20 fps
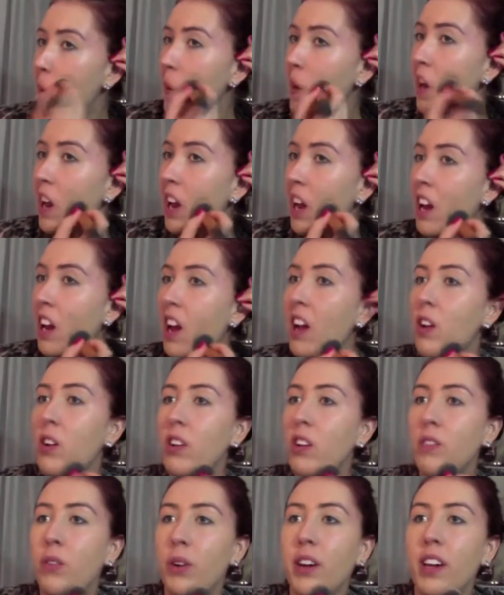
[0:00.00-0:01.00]
And I kind of
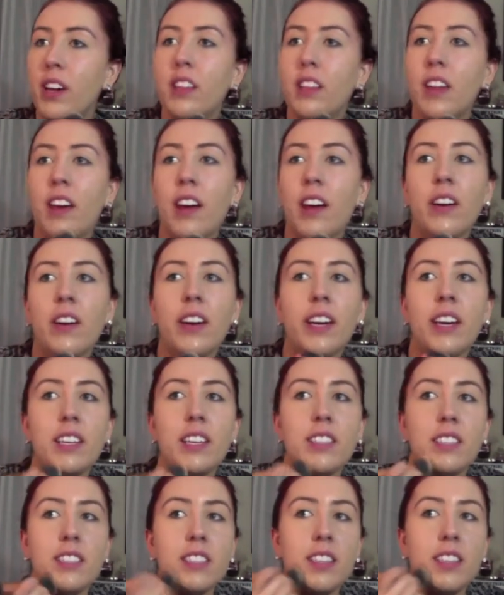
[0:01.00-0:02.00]
avoid the
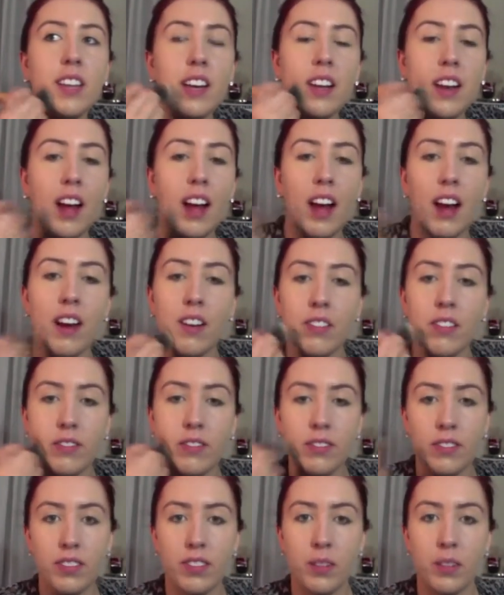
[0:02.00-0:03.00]
areas that have
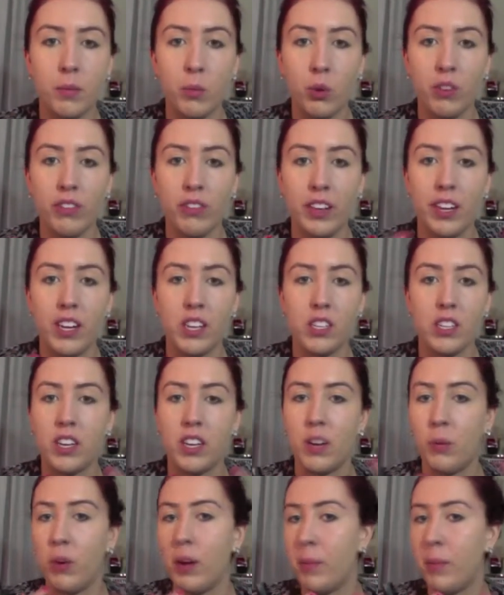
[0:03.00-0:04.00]
the more foundation
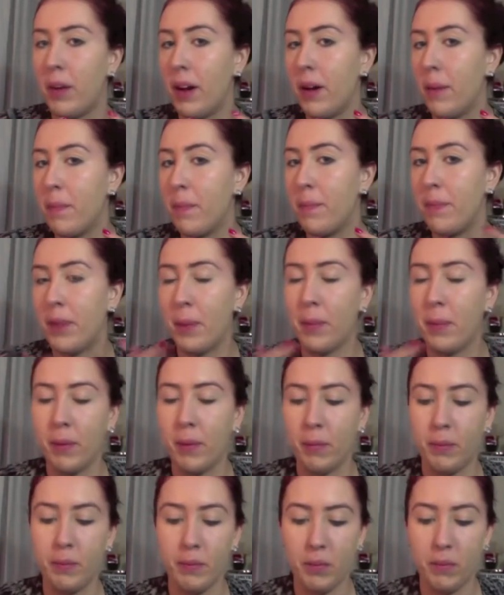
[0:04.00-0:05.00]
and where my
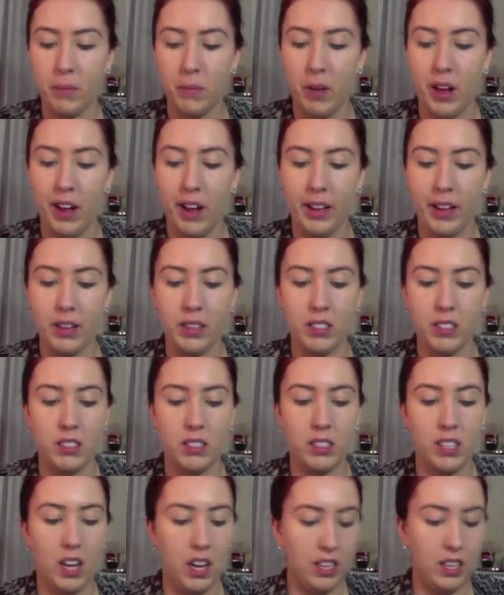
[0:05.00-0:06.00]

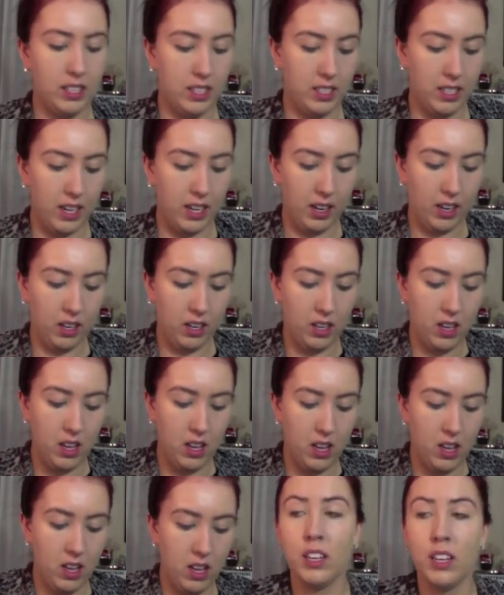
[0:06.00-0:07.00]
scars are sitting.
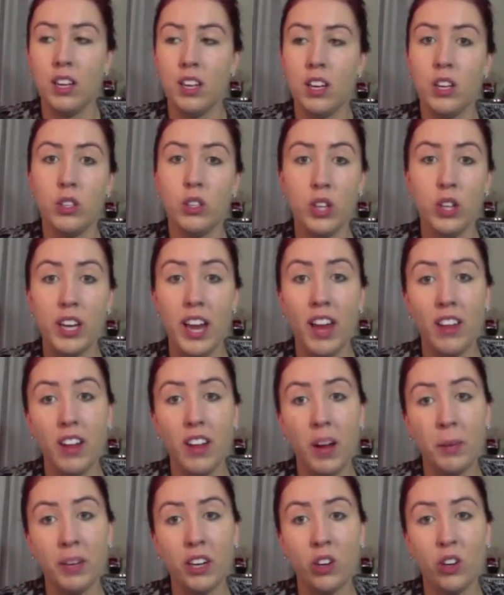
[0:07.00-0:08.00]
So now I'm
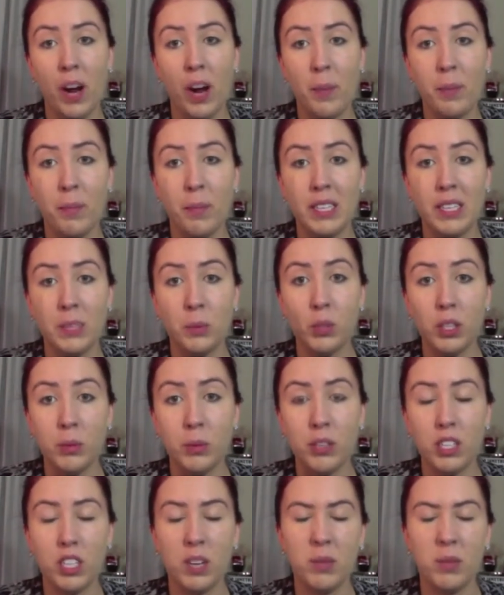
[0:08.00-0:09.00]
going to grab my spoolie
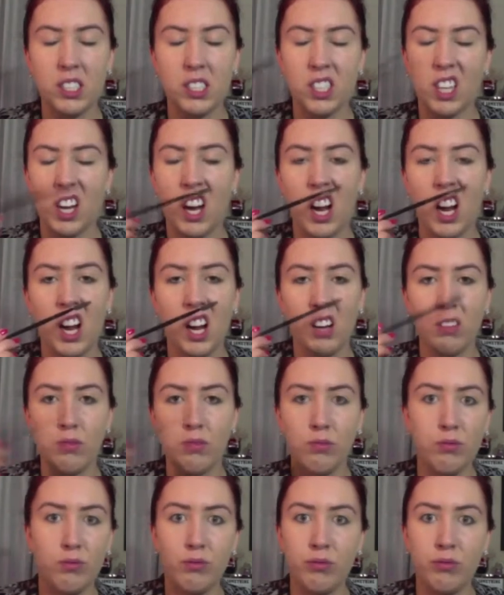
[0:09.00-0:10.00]
brush and I'm just going to
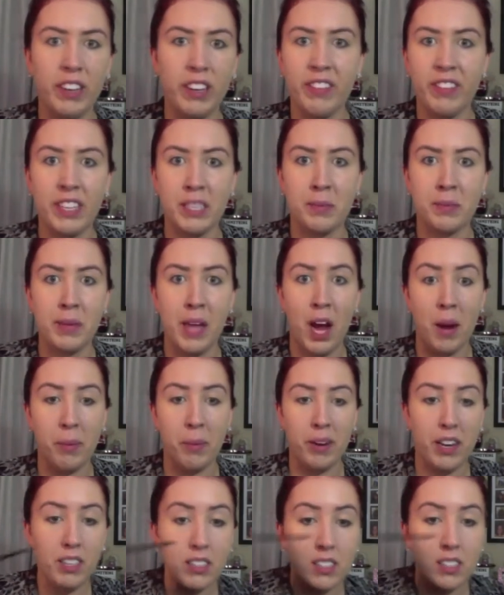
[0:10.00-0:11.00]
refix my
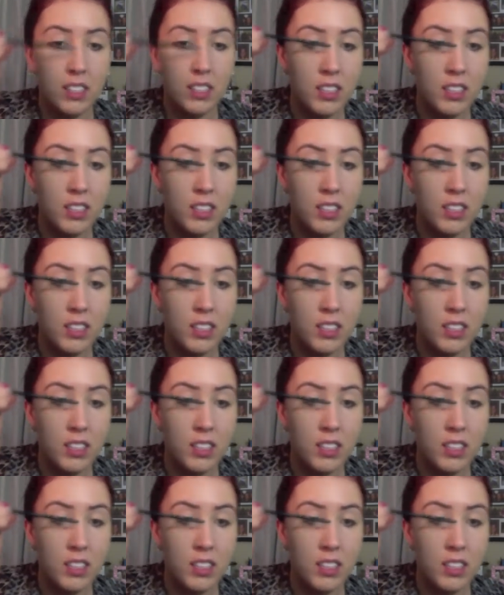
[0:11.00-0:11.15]
eyebrows.